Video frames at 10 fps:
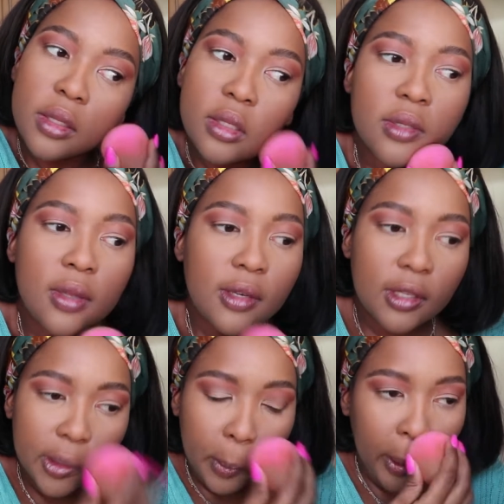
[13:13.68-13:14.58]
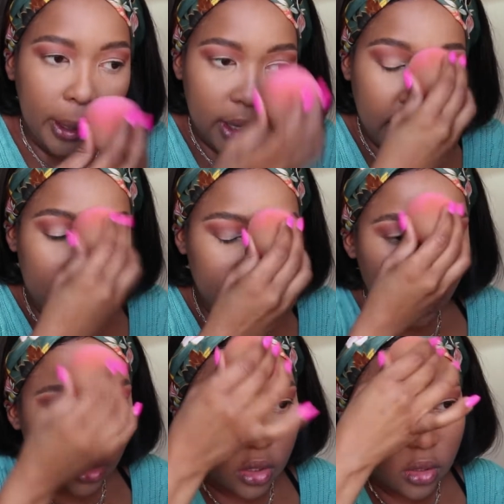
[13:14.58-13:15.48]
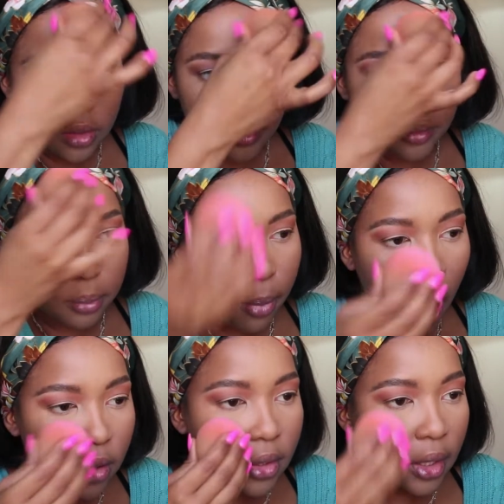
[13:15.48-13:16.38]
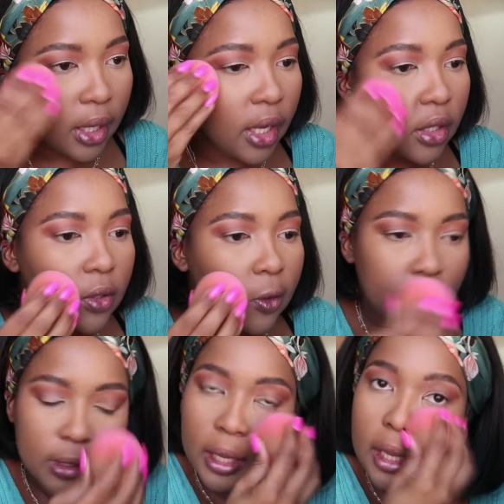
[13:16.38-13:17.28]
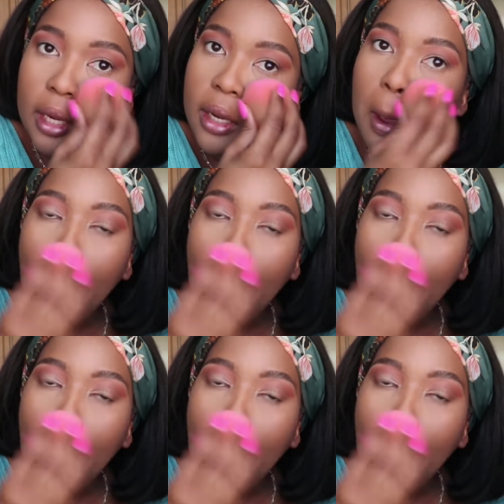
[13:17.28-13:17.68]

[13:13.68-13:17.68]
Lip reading: setting spray, I just pounce it into the skin.